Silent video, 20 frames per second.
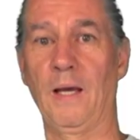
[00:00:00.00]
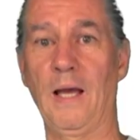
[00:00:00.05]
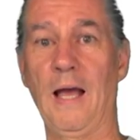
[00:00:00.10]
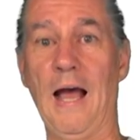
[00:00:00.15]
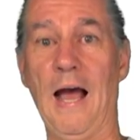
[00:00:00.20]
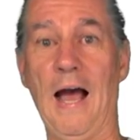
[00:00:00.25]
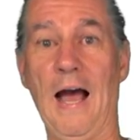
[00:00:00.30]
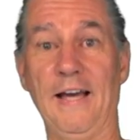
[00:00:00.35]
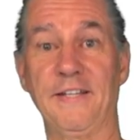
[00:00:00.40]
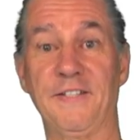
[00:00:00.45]

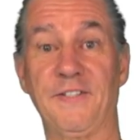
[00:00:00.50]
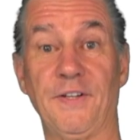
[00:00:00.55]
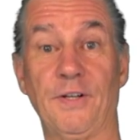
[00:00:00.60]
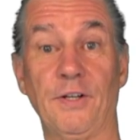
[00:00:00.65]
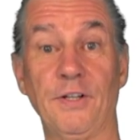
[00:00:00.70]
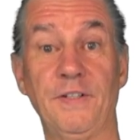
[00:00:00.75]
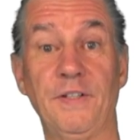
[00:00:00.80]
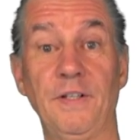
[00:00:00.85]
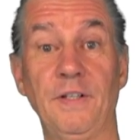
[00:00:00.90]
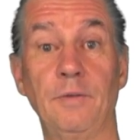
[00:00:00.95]
I
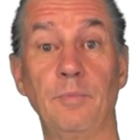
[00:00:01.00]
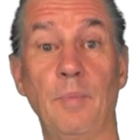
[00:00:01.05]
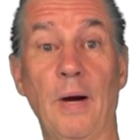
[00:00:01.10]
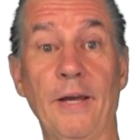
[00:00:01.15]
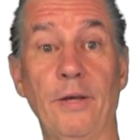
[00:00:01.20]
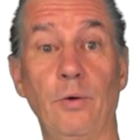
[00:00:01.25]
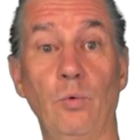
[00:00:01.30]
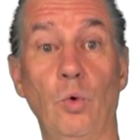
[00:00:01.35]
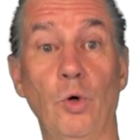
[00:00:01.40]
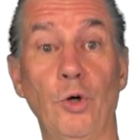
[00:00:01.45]
started my
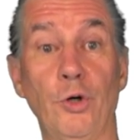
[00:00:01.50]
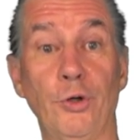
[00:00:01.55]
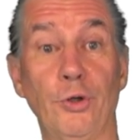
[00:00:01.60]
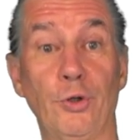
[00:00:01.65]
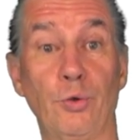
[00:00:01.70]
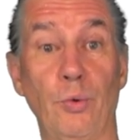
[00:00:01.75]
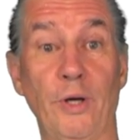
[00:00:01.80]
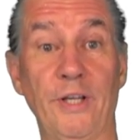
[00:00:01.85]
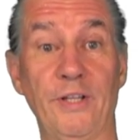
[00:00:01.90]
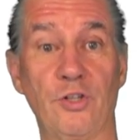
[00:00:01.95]
work
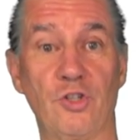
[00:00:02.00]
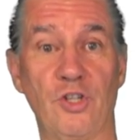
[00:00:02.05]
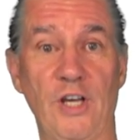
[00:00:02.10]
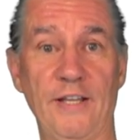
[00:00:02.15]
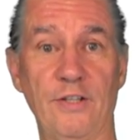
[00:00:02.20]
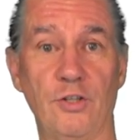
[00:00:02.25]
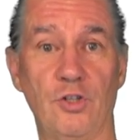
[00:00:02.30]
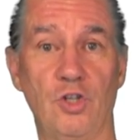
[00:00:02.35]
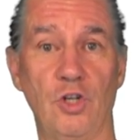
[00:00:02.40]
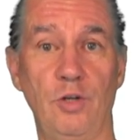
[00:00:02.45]
with
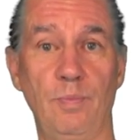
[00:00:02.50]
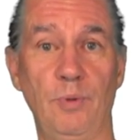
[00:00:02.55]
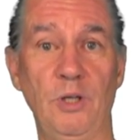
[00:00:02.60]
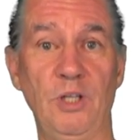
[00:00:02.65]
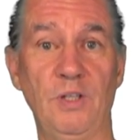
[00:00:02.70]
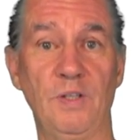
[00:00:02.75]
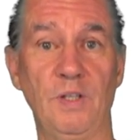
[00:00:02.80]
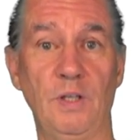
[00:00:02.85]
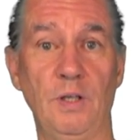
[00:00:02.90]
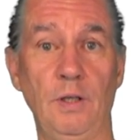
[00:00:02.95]

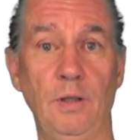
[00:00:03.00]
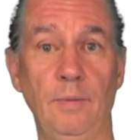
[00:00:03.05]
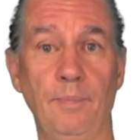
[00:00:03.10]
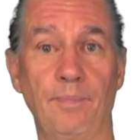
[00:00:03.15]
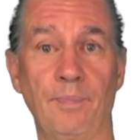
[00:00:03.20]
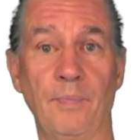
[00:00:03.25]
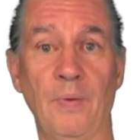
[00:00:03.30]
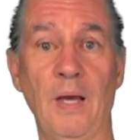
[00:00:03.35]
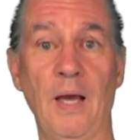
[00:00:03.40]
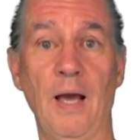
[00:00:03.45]
ChatGPT
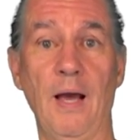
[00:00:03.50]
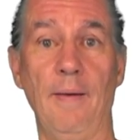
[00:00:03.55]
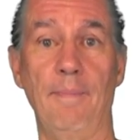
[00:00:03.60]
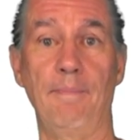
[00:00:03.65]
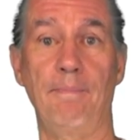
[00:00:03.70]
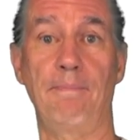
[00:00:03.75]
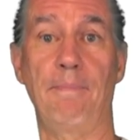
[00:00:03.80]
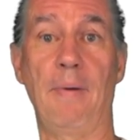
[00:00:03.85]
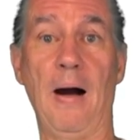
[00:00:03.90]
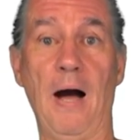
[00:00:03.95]

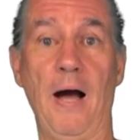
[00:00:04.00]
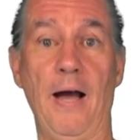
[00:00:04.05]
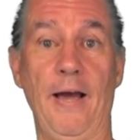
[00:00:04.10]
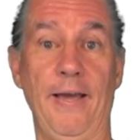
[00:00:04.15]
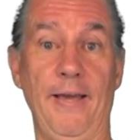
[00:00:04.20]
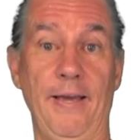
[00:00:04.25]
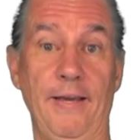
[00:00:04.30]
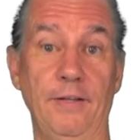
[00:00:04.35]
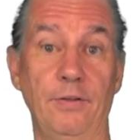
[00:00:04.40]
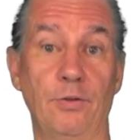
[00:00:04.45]

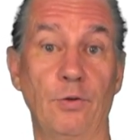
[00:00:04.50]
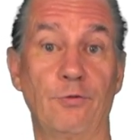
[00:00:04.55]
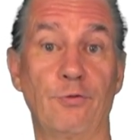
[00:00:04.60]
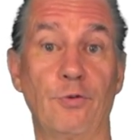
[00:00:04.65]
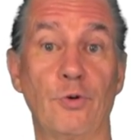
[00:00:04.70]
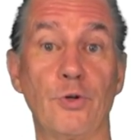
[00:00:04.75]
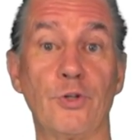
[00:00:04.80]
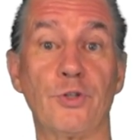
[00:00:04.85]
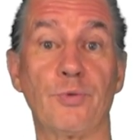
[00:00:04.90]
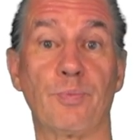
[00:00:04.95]
by the
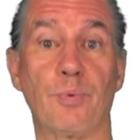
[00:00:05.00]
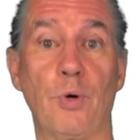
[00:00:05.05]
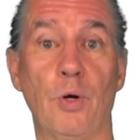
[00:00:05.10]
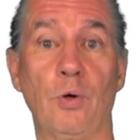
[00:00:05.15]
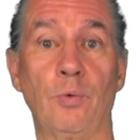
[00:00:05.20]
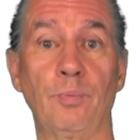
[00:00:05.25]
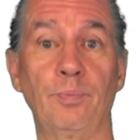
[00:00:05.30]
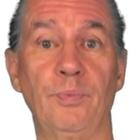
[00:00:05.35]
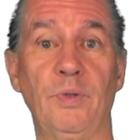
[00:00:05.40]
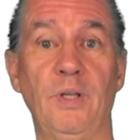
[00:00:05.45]
first
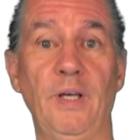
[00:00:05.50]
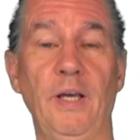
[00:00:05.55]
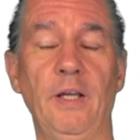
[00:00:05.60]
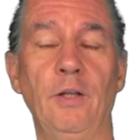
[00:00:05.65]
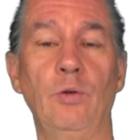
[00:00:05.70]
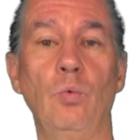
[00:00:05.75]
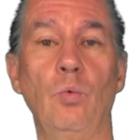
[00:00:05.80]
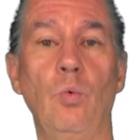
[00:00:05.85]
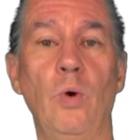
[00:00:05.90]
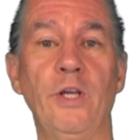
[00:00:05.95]
prompt
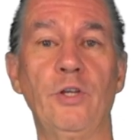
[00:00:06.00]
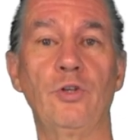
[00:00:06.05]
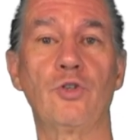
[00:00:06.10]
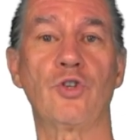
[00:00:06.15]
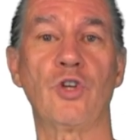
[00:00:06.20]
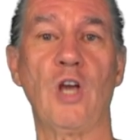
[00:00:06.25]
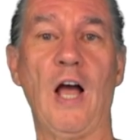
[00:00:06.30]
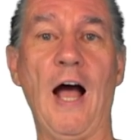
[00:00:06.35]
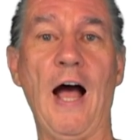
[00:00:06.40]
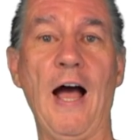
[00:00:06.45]
in which
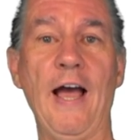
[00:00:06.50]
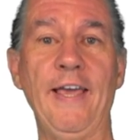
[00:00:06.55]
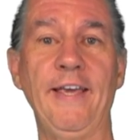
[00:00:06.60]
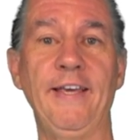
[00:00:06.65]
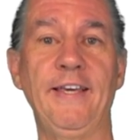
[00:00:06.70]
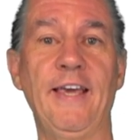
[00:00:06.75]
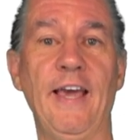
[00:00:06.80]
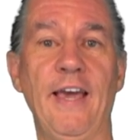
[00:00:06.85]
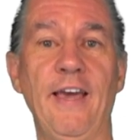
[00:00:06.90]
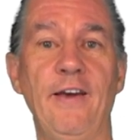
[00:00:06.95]
I
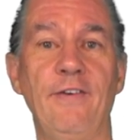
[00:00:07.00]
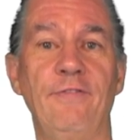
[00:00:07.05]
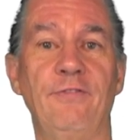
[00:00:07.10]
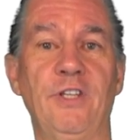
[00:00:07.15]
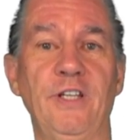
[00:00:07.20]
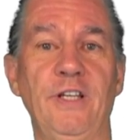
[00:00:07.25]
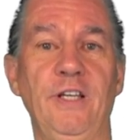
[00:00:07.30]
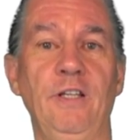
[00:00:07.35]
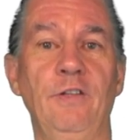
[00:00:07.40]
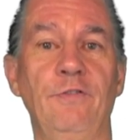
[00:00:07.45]
gave
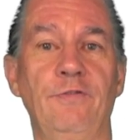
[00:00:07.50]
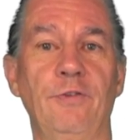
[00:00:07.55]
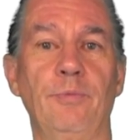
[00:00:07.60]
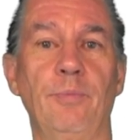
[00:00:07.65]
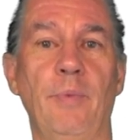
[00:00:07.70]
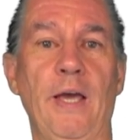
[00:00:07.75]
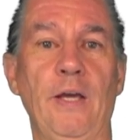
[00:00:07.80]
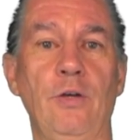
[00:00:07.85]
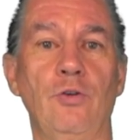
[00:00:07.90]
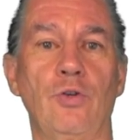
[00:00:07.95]
the
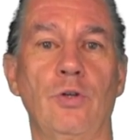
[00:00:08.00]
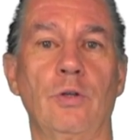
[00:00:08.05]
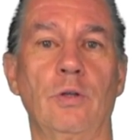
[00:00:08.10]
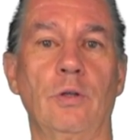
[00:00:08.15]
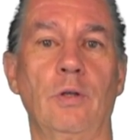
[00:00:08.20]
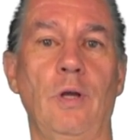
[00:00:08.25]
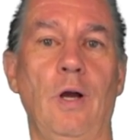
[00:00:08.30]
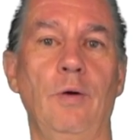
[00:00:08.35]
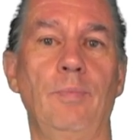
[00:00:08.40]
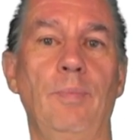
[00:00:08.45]
information
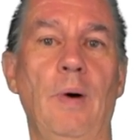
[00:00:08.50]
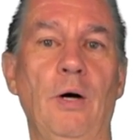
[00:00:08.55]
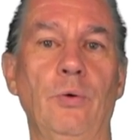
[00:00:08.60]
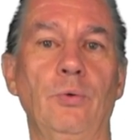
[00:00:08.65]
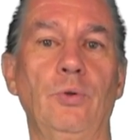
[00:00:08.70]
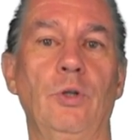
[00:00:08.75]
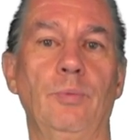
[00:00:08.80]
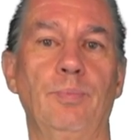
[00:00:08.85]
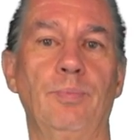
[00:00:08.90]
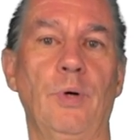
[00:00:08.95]
about the
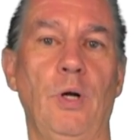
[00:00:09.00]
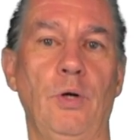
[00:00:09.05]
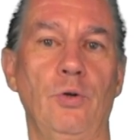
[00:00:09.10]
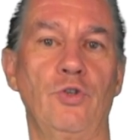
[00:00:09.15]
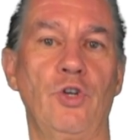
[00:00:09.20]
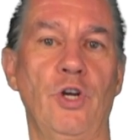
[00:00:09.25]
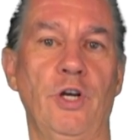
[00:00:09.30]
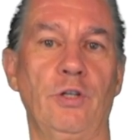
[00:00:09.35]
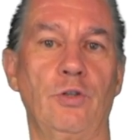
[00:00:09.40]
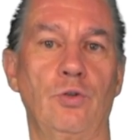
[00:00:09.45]

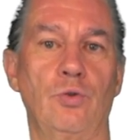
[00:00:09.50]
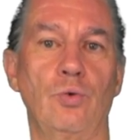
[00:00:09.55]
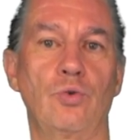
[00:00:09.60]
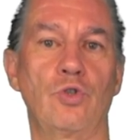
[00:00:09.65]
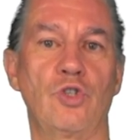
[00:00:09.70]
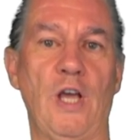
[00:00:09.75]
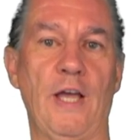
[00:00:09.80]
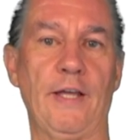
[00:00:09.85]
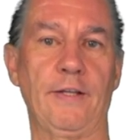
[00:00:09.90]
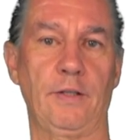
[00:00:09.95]
project to
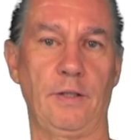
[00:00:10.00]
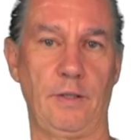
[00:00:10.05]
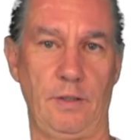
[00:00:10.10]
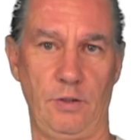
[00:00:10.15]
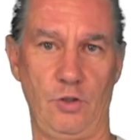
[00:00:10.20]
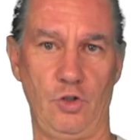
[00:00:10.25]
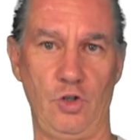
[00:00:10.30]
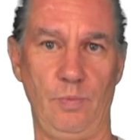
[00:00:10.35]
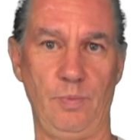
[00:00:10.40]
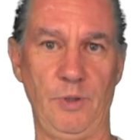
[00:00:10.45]

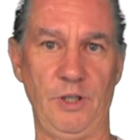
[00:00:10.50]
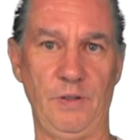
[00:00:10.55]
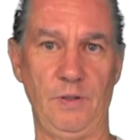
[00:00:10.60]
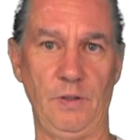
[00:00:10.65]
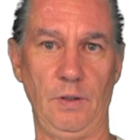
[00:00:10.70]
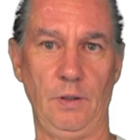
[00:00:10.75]
ChatGPT.